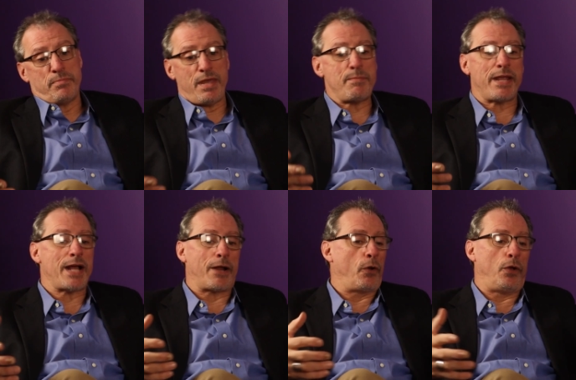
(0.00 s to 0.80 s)
They may
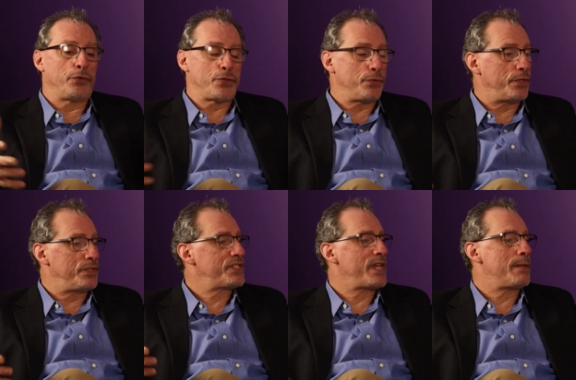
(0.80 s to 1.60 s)
not all do the
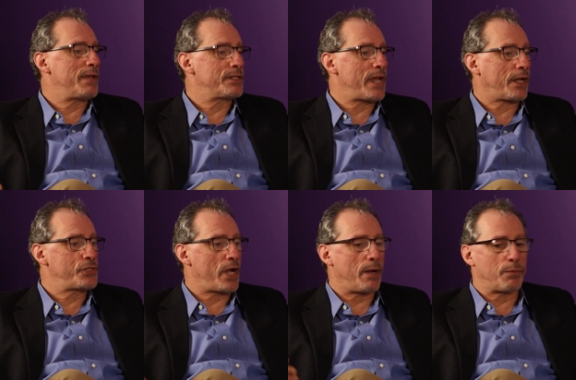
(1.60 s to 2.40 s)
same
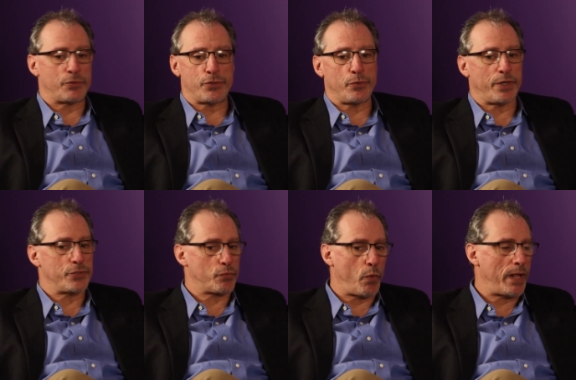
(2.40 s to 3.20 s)
exact job or do it
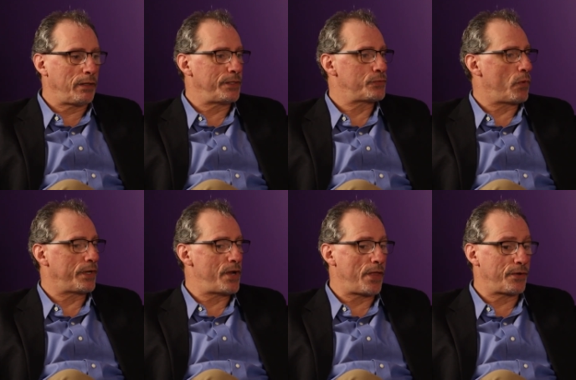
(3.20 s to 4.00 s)
as well as one
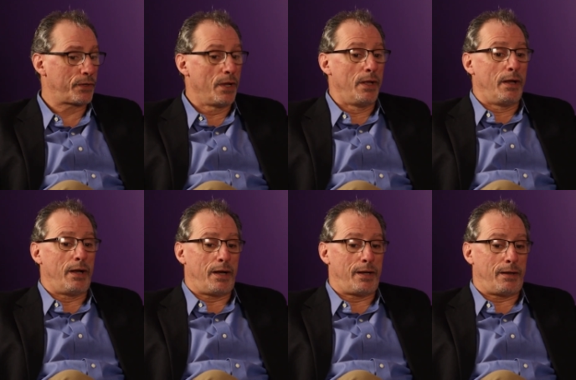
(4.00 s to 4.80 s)
another.
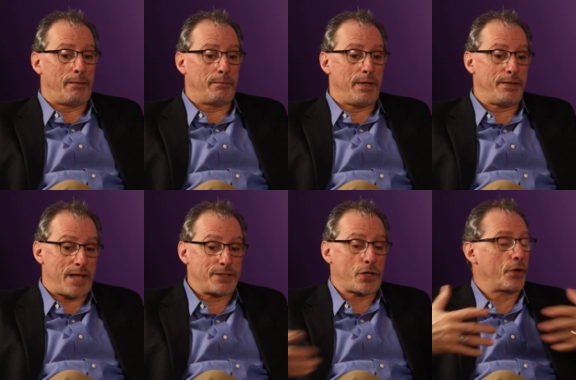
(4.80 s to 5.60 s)
And
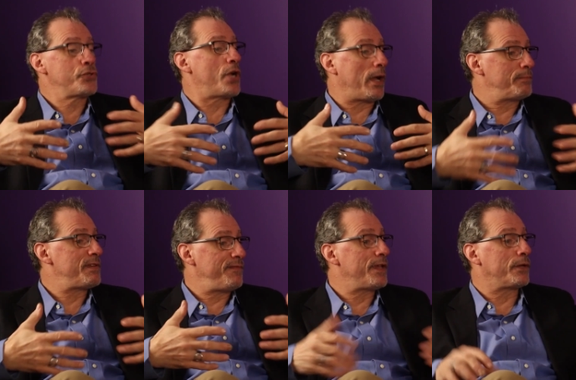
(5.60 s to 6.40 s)
that's our job
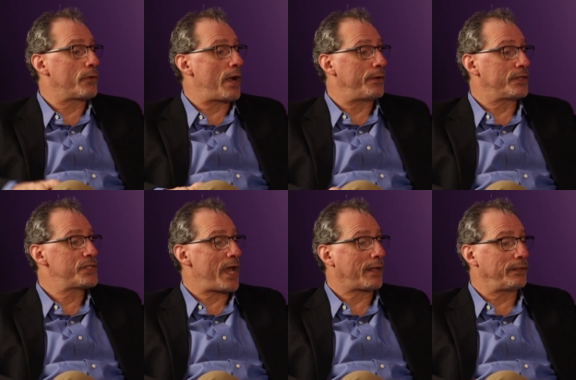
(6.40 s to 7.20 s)
to figure out
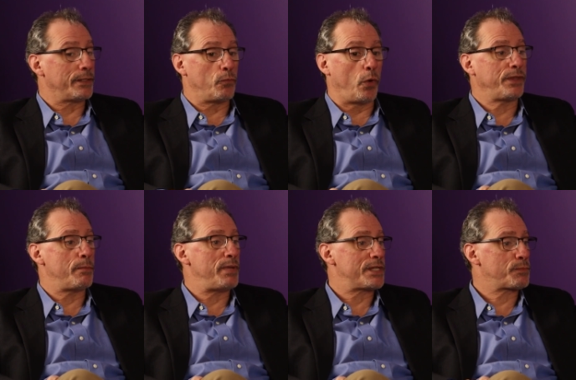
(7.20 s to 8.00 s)
exactly what the
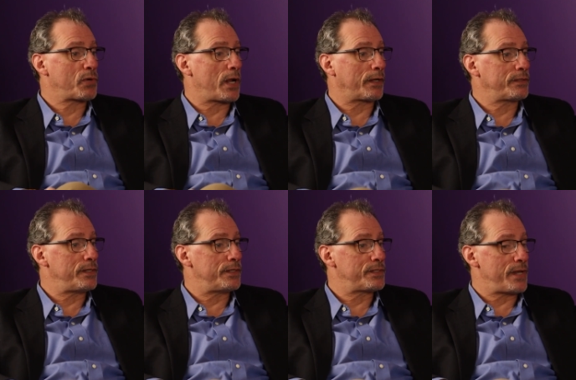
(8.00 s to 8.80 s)
best product
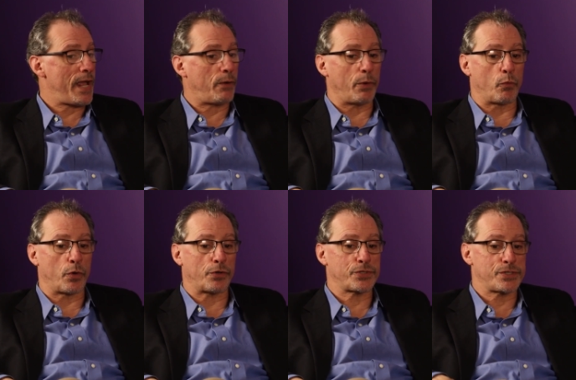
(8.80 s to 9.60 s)
is and how it
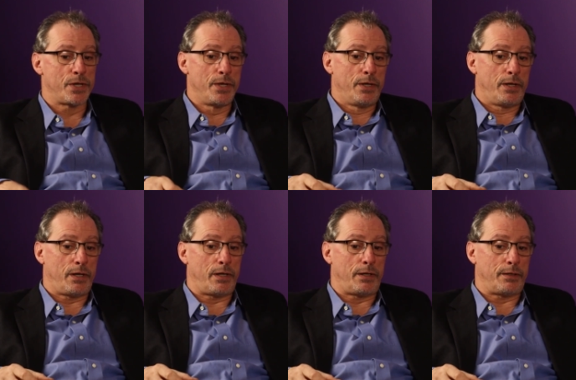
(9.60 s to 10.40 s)
works
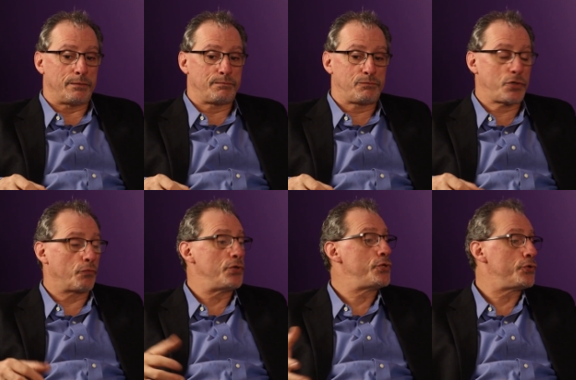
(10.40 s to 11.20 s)
to
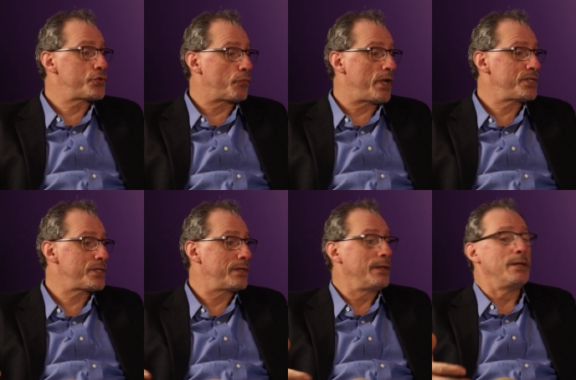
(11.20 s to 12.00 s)
reduce
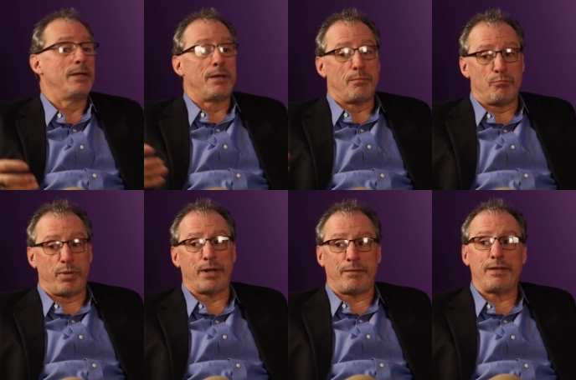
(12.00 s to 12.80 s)
risk.
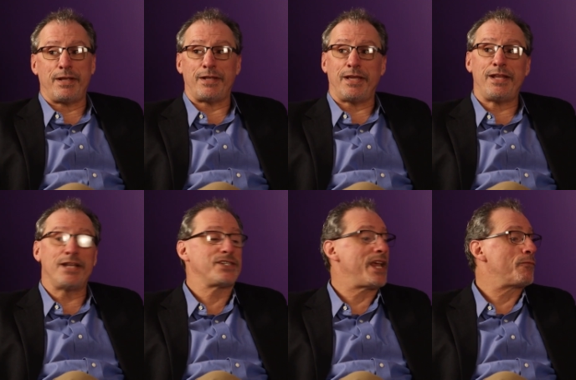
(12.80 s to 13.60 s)
But it
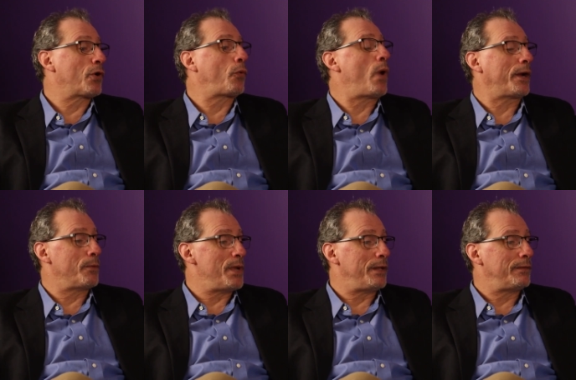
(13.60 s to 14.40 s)
is a requirement.